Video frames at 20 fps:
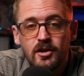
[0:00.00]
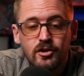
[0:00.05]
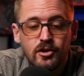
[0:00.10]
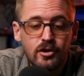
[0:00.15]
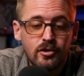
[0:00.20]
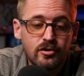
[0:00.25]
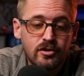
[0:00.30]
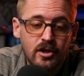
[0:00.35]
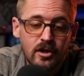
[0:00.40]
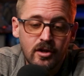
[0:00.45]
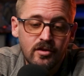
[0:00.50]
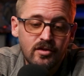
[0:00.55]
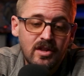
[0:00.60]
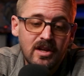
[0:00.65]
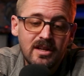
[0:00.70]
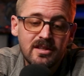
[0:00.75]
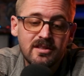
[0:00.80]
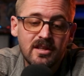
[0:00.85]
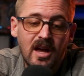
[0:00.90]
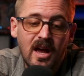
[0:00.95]
do certain
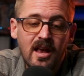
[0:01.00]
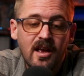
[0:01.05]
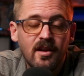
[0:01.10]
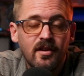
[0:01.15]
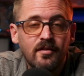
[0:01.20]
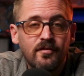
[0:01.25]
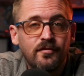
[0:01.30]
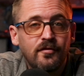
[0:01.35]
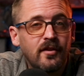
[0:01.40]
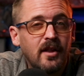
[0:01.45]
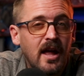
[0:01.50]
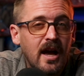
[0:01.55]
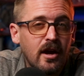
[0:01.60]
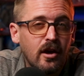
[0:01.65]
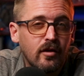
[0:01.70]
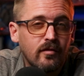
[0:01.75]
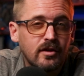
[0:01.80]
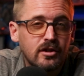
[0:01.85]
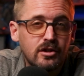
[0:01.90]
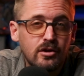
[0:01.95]
things like fly
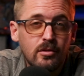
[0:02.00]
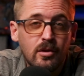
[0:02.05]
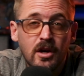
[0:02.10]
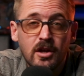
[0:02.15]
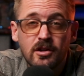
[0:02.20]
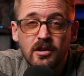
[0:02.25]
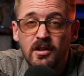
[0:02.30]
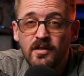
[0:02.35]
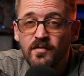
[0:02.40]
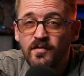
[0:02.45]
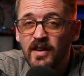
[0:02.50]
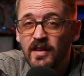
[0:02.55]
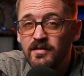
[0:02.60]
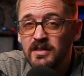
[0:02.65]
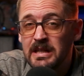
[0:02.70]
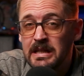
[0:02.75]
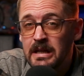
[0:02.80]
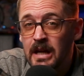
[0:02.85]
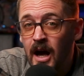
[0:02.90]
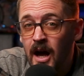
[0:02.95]
over
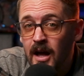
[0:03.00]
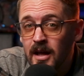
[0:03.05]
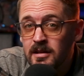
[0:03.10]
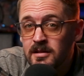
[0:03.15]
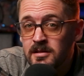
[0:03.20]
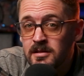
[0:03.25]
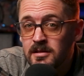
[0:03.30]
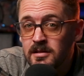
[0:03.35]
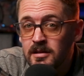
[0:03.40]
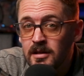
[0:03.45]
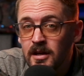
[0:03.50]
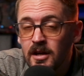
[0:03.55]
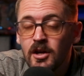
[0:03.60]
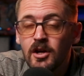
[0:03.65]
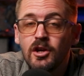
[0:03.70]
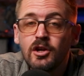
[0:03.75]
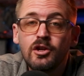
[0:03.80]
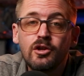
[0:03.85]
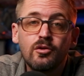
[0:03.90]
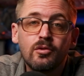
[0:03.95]
250 knots.
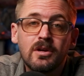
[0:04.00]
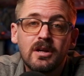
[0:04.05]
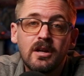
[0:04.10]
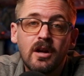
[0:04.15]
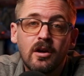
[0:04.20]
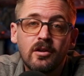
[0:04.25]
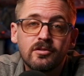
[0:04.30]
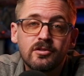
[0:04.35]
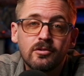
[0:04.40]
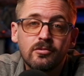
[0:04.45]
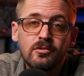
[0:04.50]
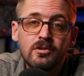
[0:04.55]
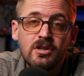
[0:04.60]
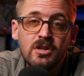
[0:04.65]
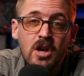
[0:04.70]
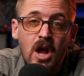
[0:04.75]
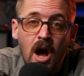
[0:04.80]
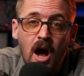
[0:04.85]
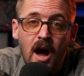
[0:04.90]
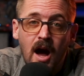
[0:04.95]
You can also
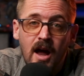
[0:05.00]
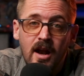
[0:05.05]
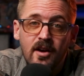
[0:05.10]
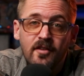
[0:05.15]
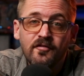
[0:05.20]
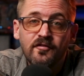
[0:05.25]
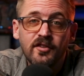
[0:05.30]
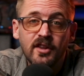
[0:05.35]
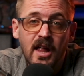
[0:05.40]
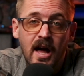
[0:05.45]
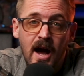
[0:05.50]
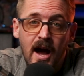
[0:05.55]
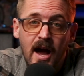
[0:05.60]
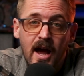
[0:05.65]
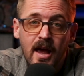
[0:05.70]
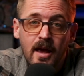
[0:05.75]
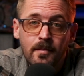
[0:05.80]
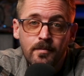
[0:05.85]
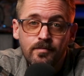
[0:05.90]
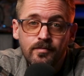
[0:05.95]
not
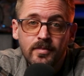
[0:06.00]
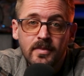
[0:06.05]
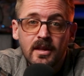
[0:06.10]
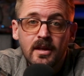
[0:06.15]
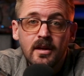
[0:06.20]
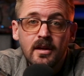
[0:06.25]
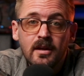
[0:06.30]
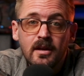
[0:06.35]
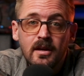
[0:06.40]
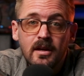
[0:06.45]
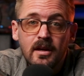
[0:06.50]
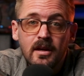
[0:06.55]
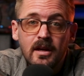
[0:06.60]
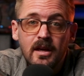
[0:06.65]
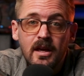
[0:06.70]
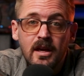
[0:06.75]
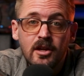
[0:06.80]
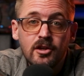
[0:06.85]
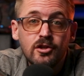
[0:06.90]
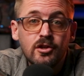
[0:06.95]
fly
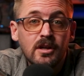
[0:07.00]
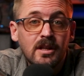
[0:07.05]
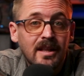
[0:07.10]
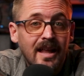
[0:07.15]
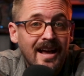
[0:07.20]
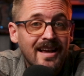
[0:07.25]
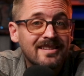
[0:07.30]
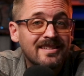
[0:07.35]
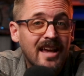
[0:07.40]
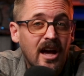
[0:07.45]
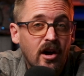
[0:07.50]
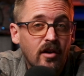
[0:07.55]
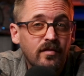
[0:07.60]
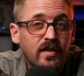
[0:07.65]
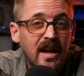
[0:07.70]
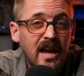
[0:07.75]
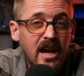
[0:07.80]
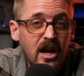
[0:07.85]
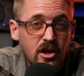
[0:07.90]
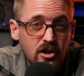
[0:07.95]
into Class
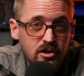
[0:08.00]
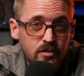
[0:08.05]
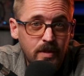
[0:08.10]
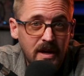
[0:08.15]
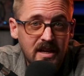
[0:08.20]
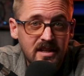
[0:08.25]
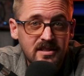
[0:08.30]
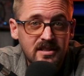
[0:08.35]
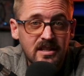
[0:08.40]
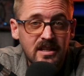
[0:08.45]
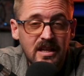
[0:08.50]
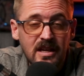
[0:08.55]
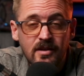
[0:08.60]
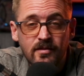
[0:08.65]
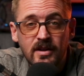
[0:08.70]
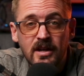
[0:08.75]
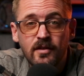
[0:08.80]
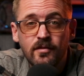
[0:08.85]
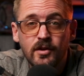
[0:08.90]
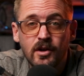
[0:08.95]
Alpha airspace,
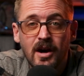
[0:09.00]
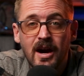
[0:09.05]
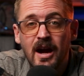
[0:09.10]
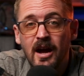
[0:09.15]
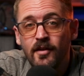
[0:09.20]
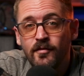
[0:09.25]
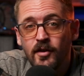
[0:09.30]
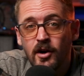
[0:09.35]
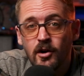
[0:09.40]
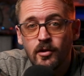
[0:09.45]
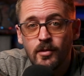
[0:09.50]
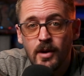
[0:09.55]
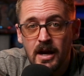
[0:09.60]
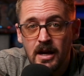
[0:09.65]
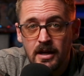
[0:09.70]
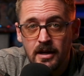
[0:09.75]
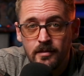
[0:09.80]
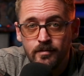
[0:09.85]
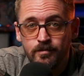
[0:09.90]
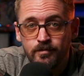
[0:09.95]
even if you're IFR
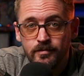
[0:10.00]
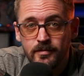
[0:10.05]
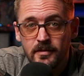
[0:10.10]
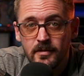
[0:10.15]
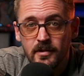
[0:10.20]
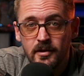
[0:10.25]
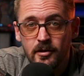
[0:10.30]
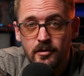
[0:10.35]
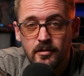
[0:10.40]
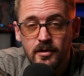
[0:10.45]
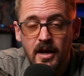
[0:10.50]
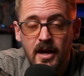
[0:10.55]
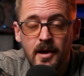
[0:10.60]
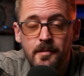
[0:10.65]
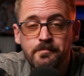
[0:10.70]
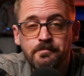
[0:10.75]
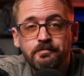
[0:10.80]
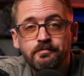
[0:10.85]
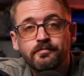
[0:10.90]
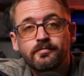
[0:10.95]
rated,
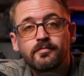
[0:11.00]
okay?